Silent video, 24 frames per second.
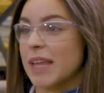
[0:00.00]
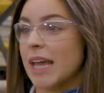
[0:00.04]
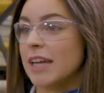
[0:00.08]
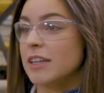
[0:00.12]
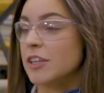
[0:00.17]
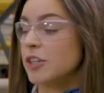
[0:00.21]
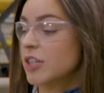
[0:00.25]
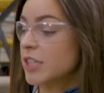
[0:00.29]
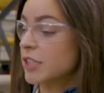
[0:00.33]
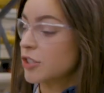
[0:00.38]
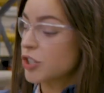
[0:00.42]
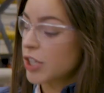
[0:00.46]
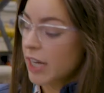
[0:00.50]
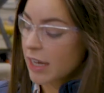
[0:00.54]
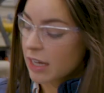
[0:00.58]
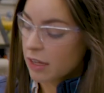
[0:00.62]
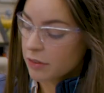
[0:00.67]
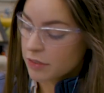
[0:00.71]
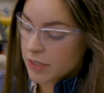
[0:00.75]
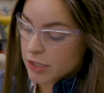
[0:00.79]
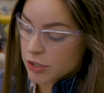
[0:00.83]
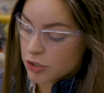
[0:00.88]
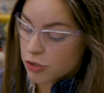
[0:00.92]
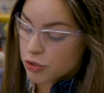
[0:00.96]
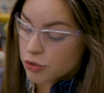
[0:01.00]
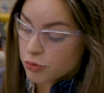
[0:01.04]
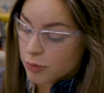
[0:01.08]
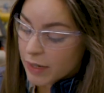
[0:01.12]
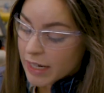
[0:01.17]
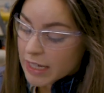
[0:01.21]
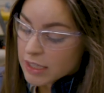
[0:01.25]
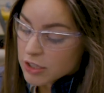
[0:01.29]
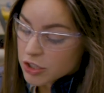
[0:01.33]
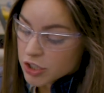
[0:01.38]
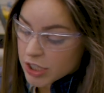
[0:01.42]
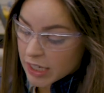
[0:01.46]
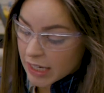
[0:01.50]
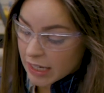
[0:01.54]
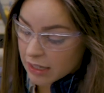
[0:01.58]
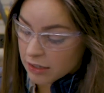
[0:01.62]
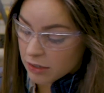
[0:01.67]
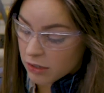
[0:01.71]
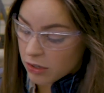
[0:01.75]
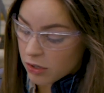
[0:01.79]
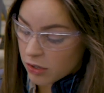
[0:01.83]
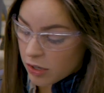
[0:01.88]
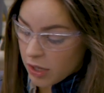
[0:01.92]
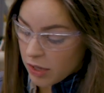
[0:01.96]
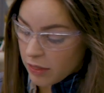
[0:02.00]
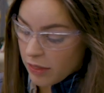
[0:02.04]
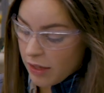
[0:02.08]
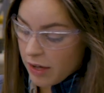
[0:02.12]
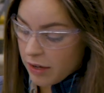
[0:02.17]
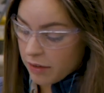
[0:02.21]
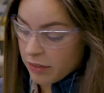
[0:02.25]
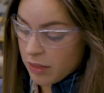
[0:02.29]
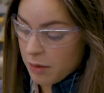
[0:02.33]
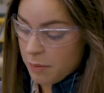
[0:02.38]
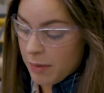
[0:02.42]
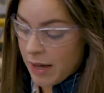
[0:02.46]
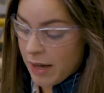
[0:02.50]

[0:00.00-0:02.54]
and you can check out this drain channel along the